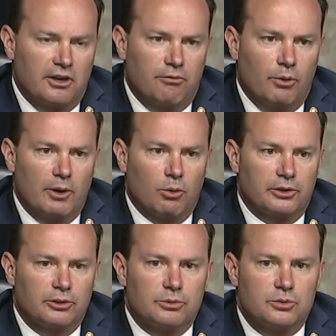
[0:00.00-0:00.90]
If we were
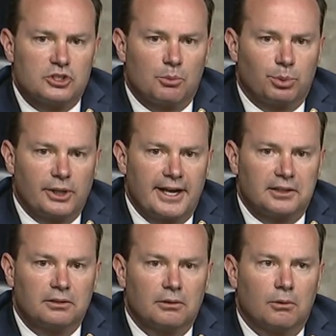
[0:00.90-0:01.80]
to
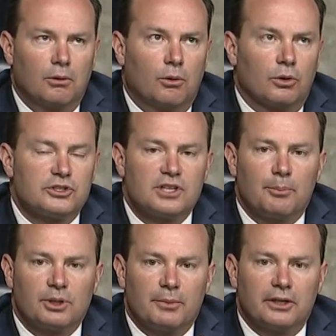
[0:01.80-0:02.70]
supplant or
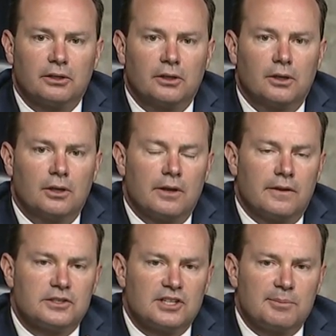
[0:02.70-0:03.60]
supplement
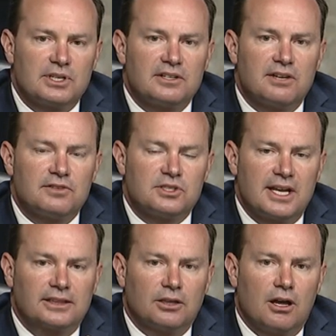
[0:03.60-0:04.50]
the substantive
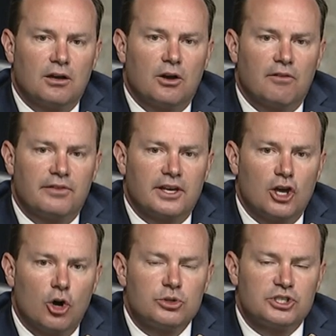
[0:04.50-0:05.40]
state law of the
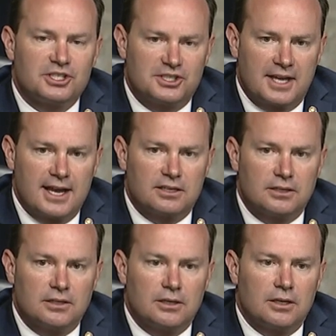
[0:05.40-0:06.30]
host
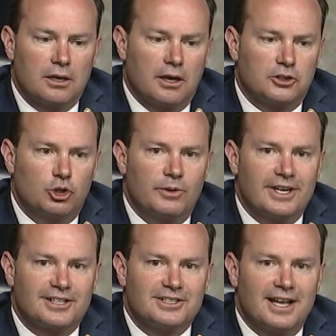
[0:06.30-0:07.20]
state to
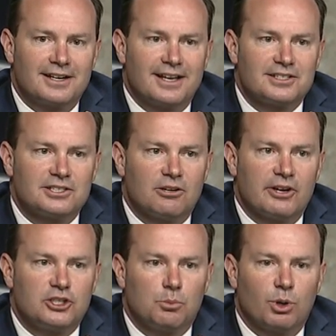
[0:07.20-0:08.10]
the extent
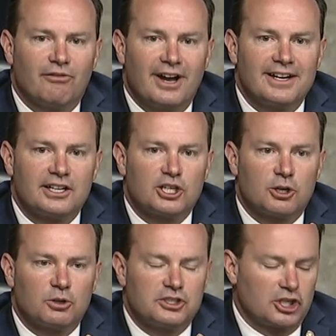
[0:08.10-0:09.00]
necessary to provide a
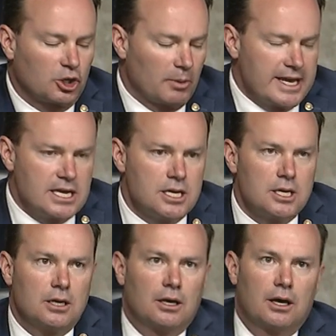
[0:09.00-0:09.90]
degree
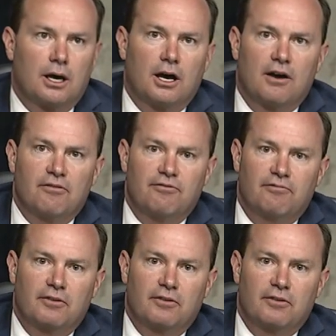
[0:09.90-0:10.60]
of